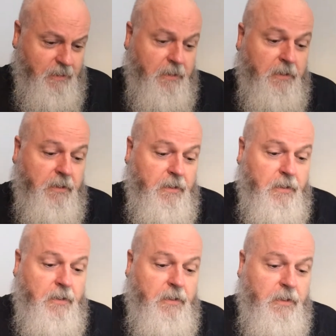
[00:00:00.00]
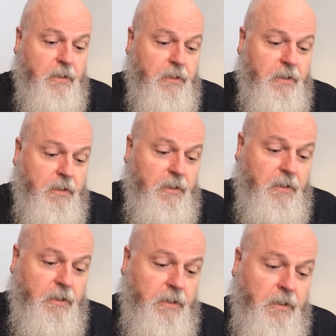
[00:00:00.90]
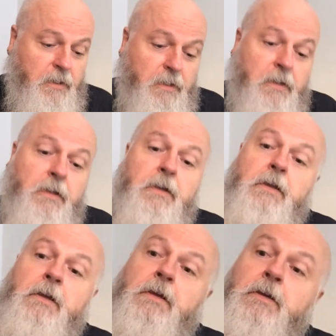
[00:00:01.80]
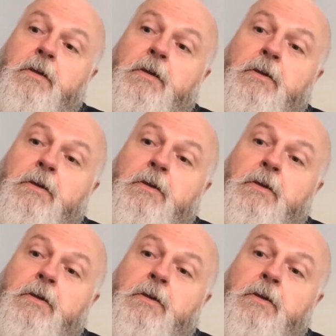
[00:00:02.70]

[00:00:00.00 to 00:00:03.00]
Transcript: (no one is talking)